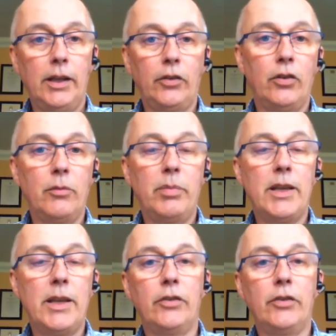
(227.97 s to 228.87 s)
They should
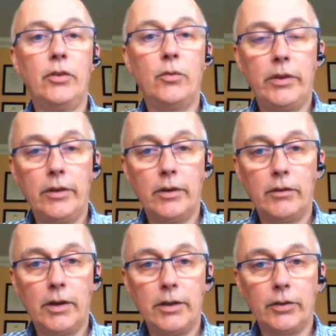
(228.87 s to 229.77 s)
be issued with
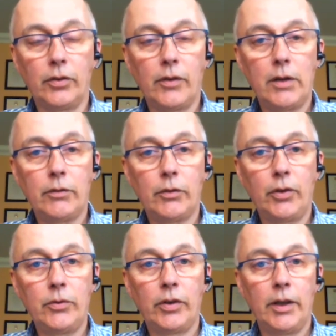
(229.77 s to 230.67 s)
your survival
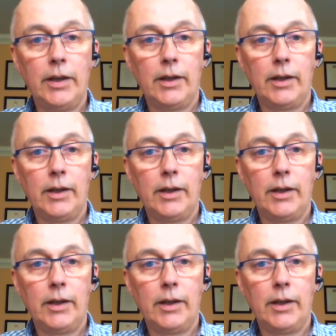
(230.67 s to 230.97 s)
suit.